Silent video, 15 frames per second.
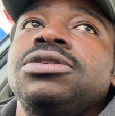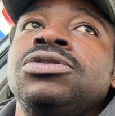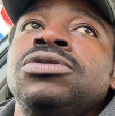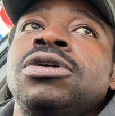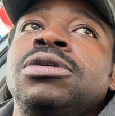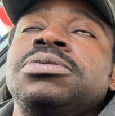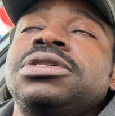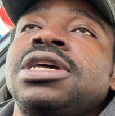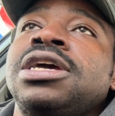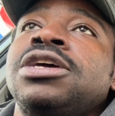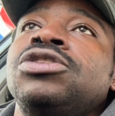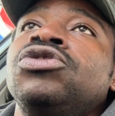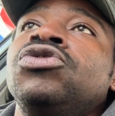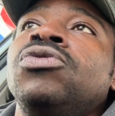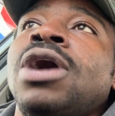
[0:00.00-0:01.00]
You know what I'm
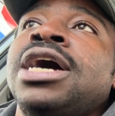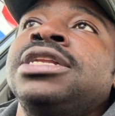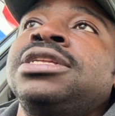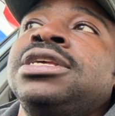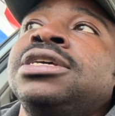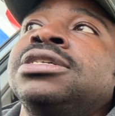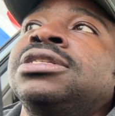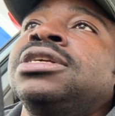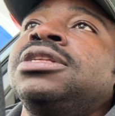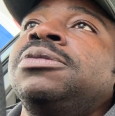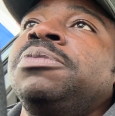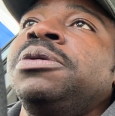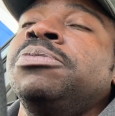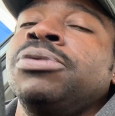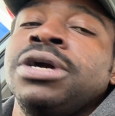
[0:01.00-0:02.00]
saying? New ideas need to
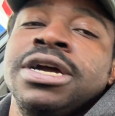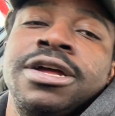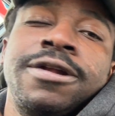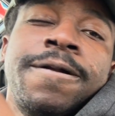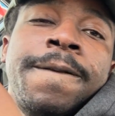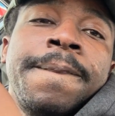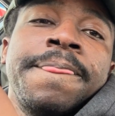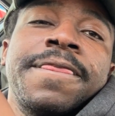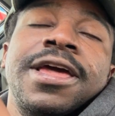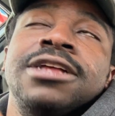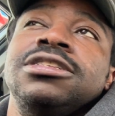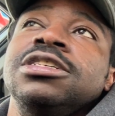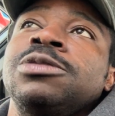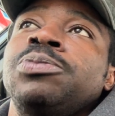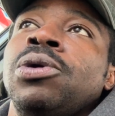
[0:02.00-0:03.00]
be bred
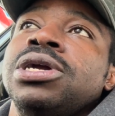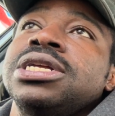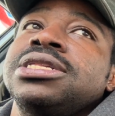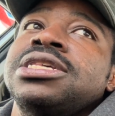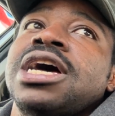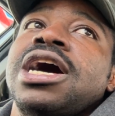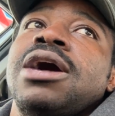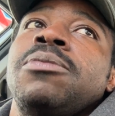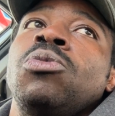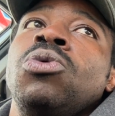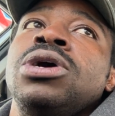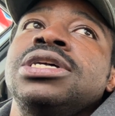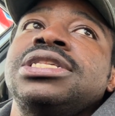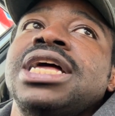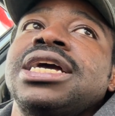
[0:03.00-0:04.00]
at this point in time,
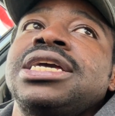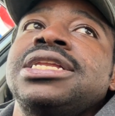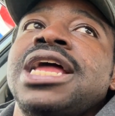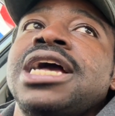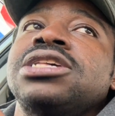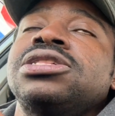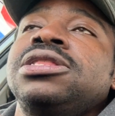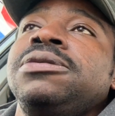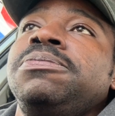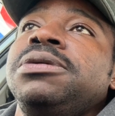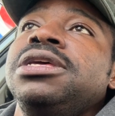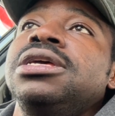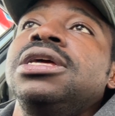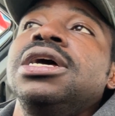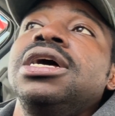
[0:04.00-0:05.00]
ones that can actually
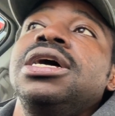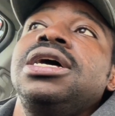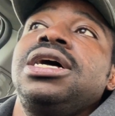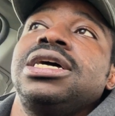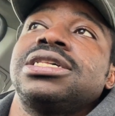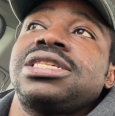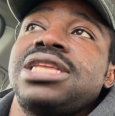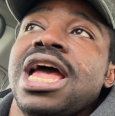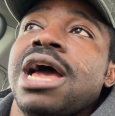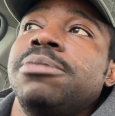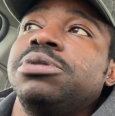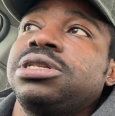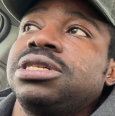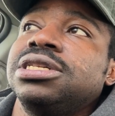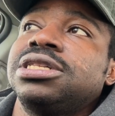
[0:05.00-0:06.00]
be
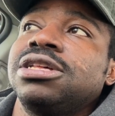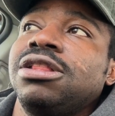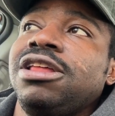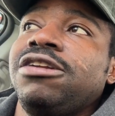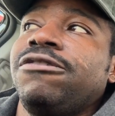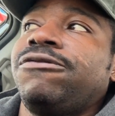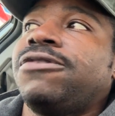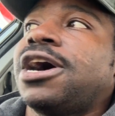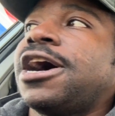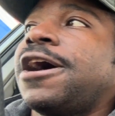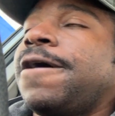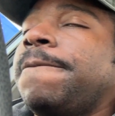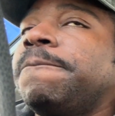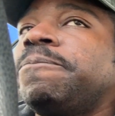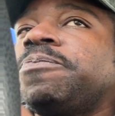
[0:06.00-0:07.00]
established and solidified.